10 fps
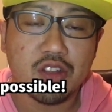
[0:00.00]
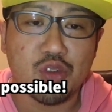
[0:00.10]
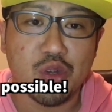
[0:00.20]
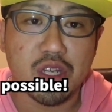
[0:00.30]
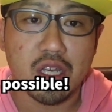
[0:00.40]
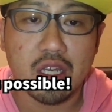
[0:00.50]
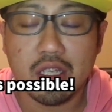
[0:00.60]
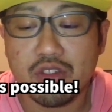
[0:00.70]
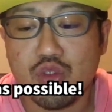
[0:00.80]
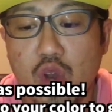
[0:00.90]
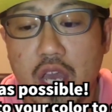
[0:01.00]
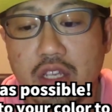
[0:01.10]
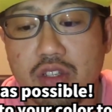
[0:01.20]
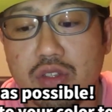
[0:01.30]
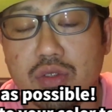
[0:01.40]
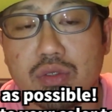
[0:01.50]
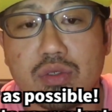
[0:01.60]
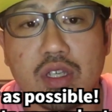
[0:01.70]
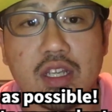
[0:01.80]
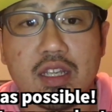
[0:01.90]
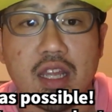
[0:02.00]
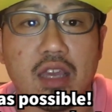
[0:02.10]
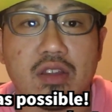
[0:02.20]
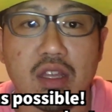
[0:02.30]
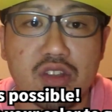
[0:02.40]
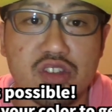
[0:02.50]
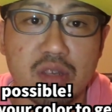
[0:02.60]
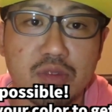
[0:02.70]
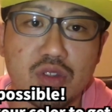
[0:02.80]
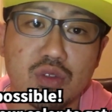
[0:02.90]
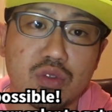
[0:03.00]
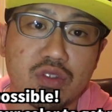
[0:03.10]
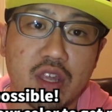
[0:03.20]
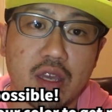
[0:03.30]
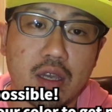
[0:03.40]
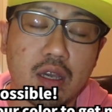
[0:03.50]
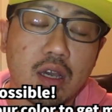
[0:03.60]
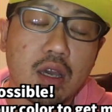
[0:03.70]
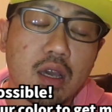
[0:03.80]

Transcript: trainer tried to take down the gym to their